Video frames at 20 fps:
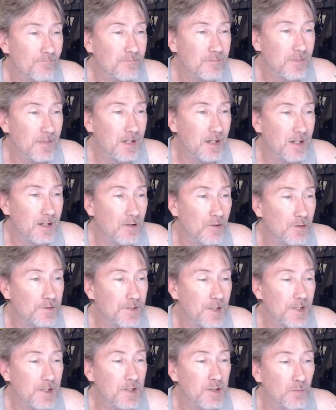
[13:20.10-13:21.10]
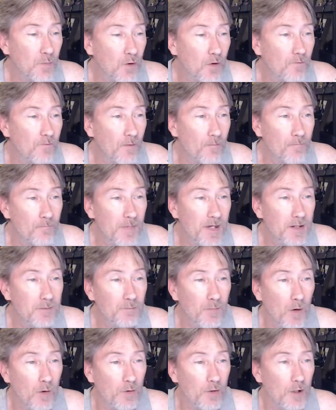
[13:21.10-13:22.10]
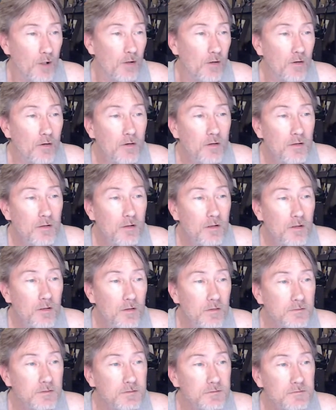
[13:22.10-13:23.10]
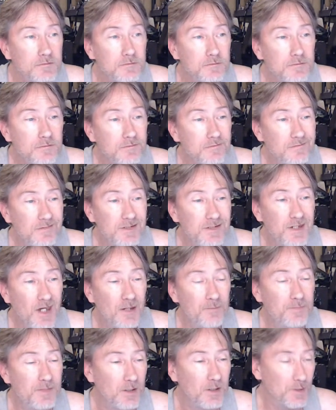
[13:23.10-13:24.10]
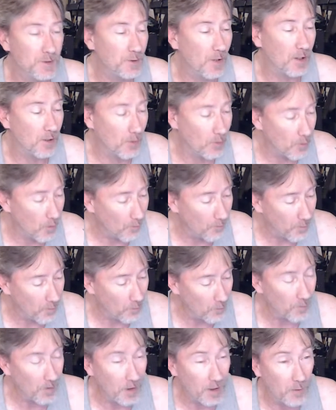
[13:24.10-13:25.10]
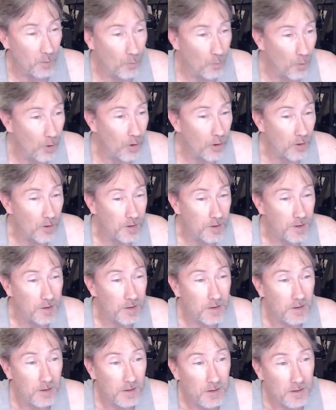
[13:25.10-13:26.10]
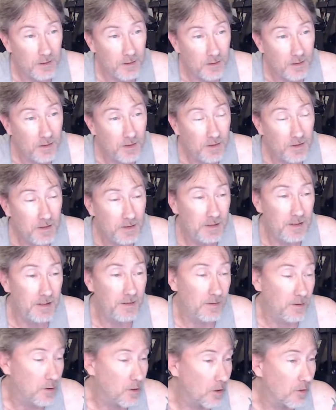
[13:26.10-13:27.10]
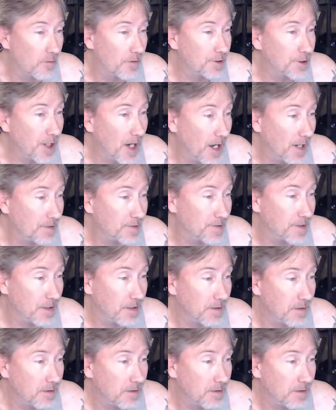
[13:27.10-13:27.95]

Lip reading: it looks like it's more of a mid-motor type deal. So I don't know if it'll really work in the current chassis.